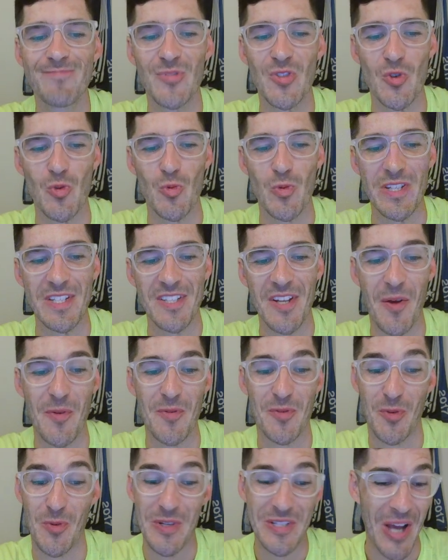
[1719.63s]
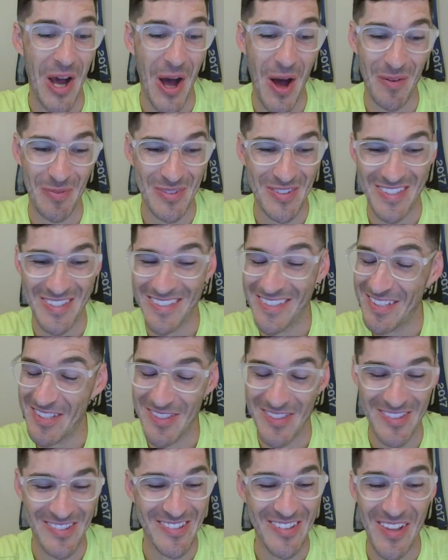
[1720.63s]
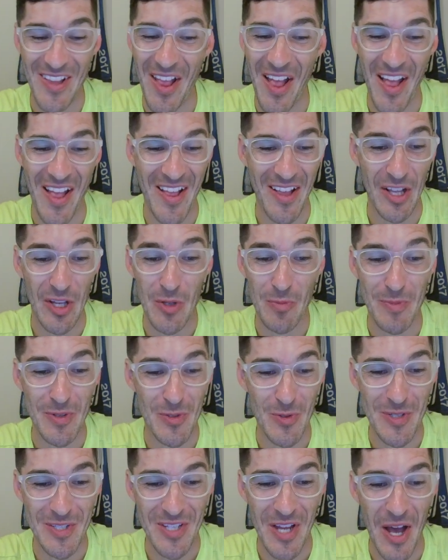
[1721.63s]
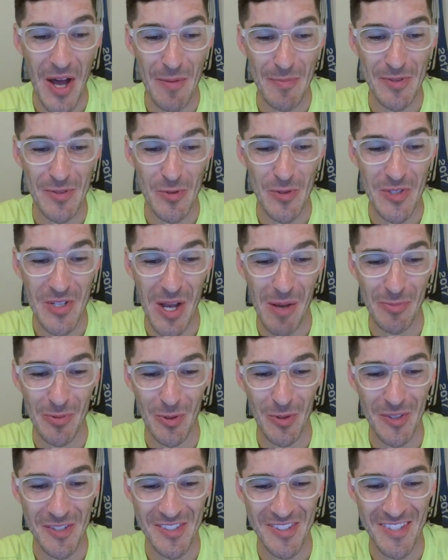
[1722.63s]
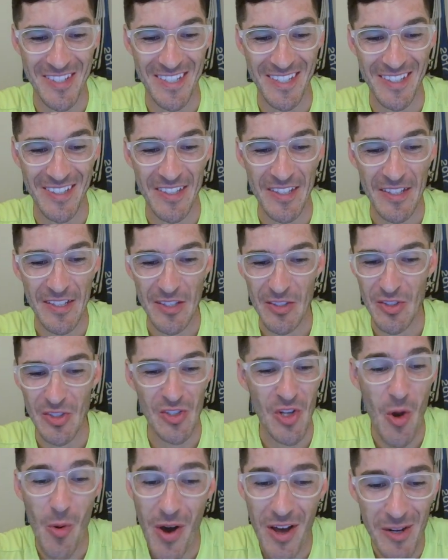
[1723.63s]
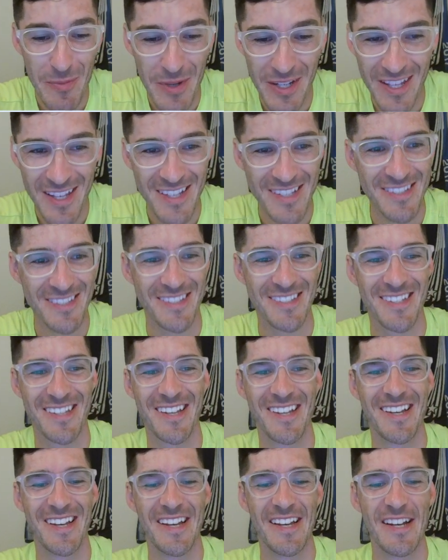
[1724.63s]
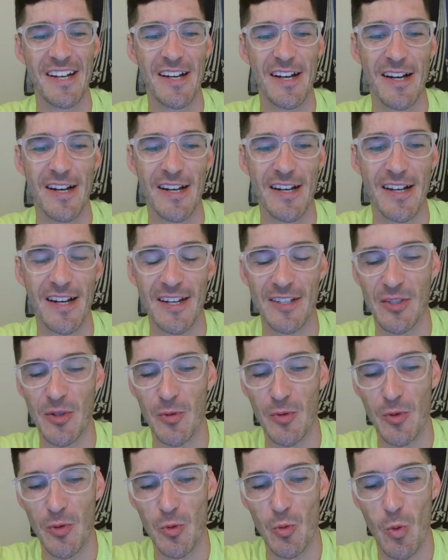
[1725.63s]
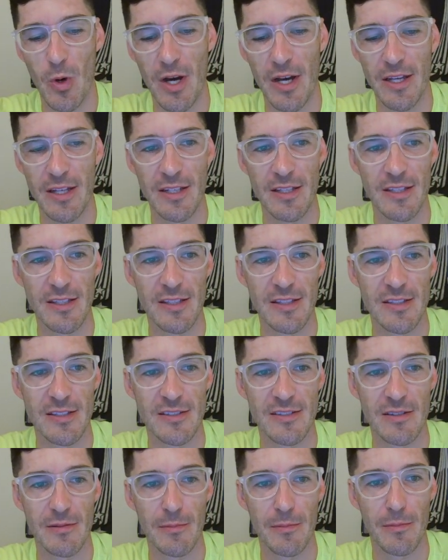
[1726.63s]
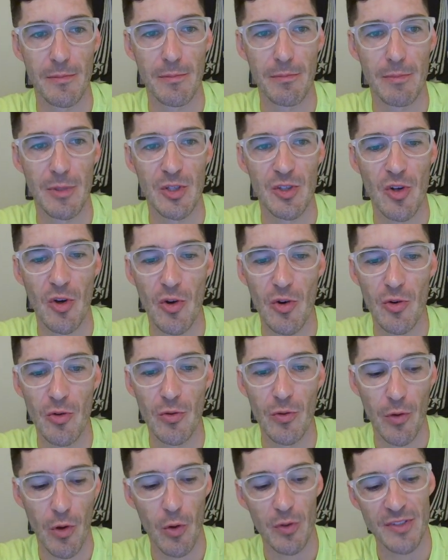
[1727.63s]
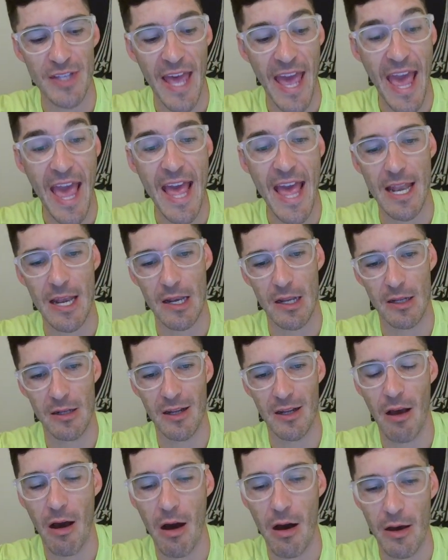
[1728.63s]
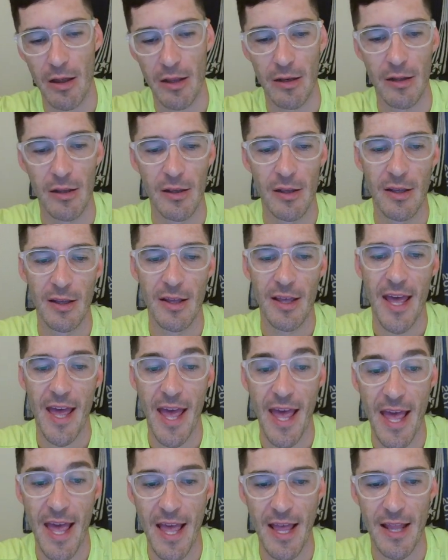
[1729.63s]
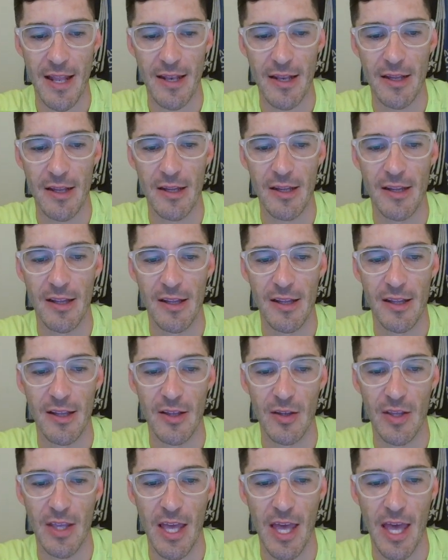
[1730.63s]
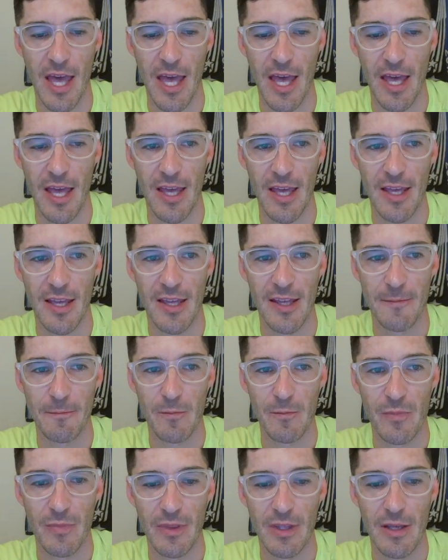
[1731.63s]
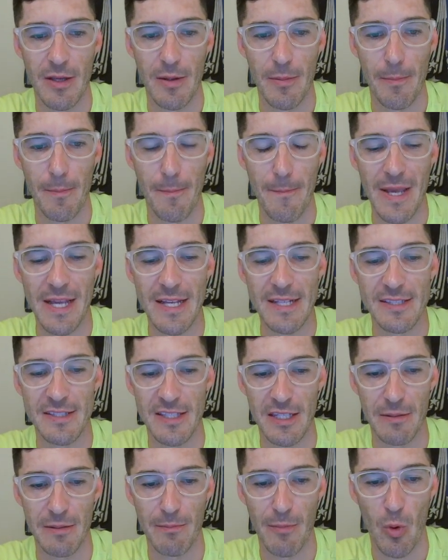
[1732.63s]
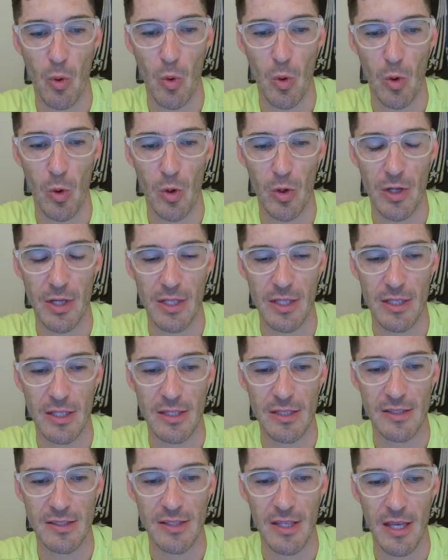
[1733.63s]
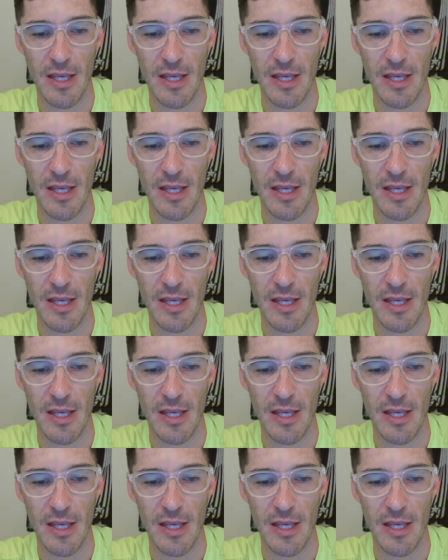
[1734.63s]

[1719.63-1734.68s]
Treetops. It could be treetops. Treetops are glistening. Snow on them, I guess. I don't know why it is. Maternal. Oh, it's a hen, not a hun. Hen. Okay. Mixing board is